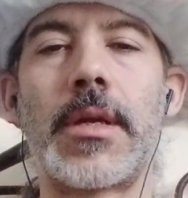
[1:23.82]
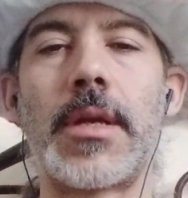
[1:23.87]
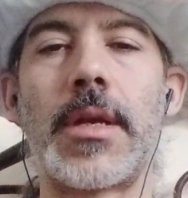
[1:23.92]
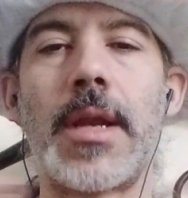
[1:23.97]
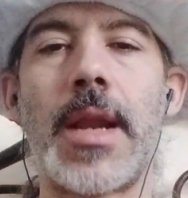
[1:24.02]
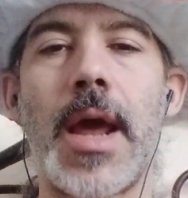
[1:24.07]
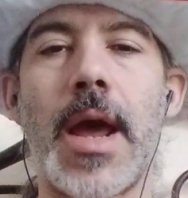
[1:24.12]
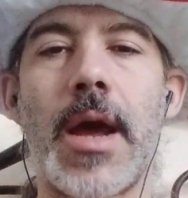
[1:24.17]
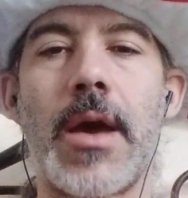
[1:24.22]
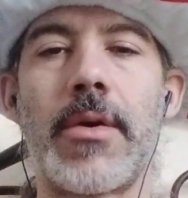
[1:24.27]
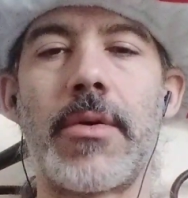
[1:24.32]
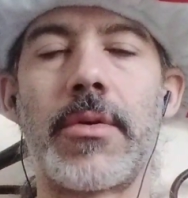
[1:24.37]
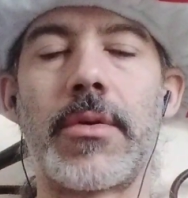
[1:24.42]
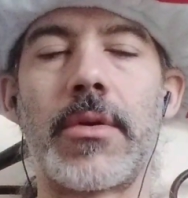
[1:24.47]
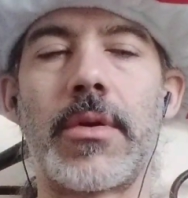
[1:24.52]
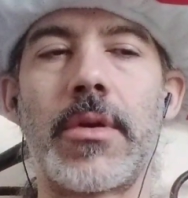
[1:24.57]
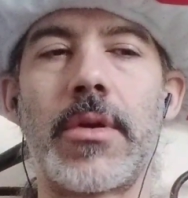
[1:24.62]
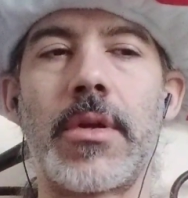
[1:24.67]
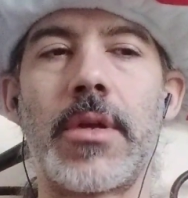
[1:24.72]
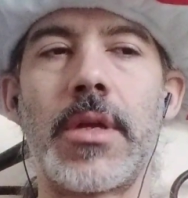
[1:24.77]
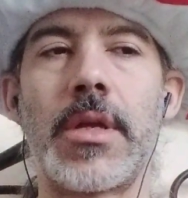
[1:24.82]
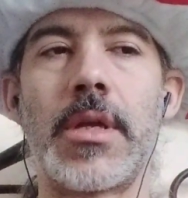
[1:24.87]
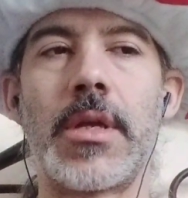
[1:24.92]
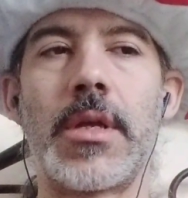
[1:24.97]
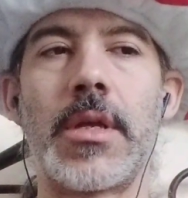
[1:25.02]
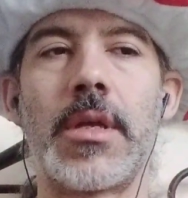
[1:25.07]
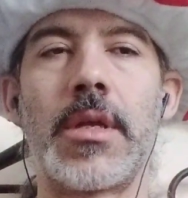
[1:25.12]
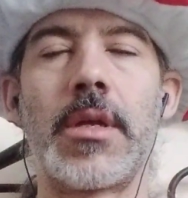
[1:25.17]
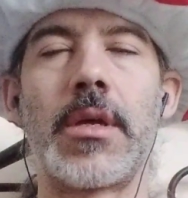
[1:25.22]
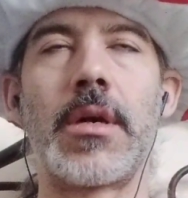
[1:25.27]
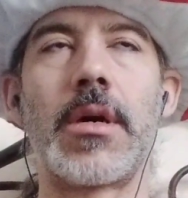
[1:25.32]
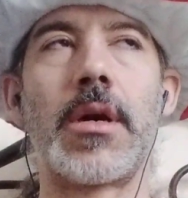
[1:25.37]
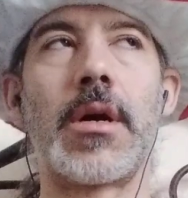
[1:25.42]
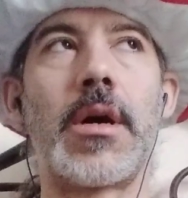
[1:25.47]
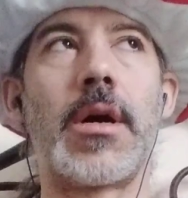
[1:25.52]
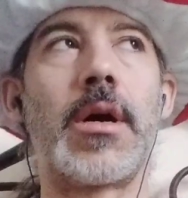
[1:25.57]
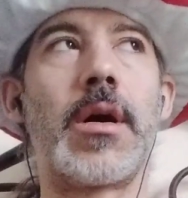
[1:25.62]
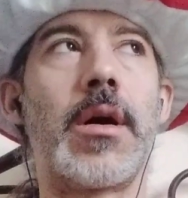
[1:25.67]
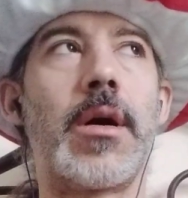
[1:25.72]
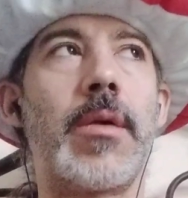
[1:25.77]
Now,
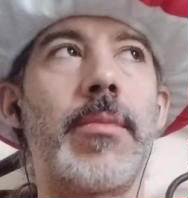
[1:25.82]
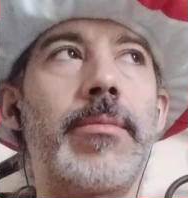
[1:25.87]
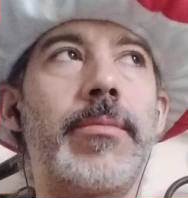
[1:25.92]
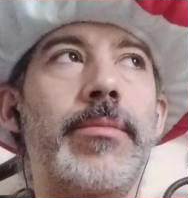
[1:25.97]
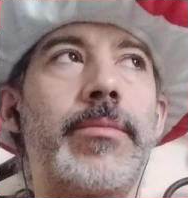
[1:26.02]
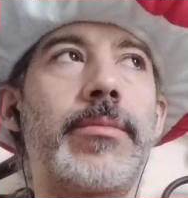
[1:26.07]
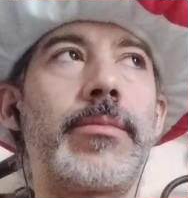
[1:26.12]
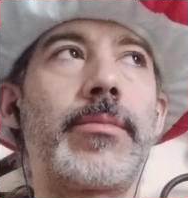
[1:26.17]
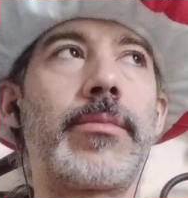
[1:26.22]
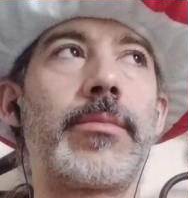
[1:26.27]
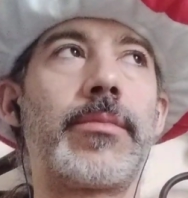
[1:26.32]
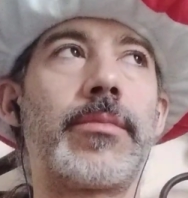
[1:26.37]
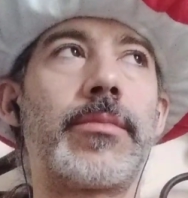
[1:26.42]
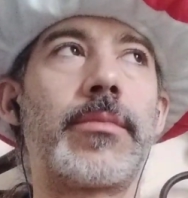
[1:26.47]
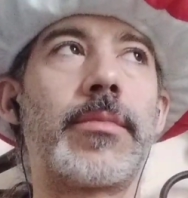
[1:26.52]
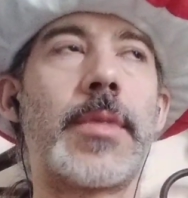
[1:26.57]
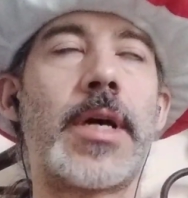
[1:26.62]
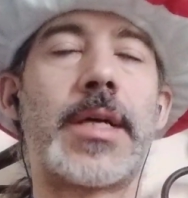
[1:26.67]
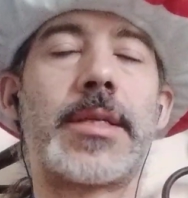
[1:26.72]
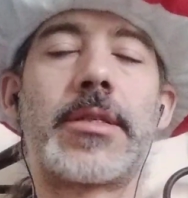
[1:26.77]
I